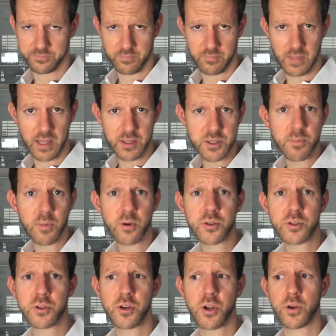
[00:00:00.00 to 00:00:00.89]
Now, it's
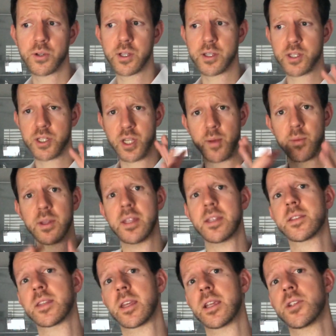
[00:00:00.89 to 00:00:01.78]
important to note that some of
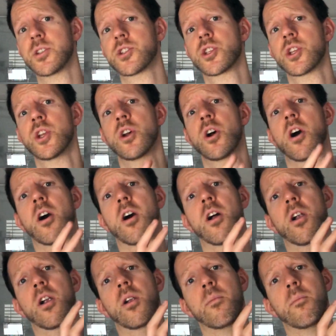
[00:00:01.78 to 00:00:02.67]
these things
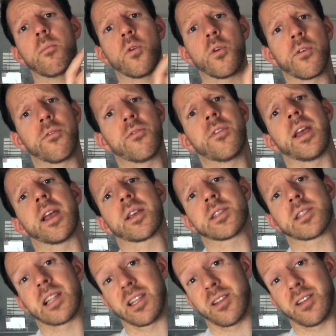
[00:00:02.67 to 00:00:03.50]
are more fixed,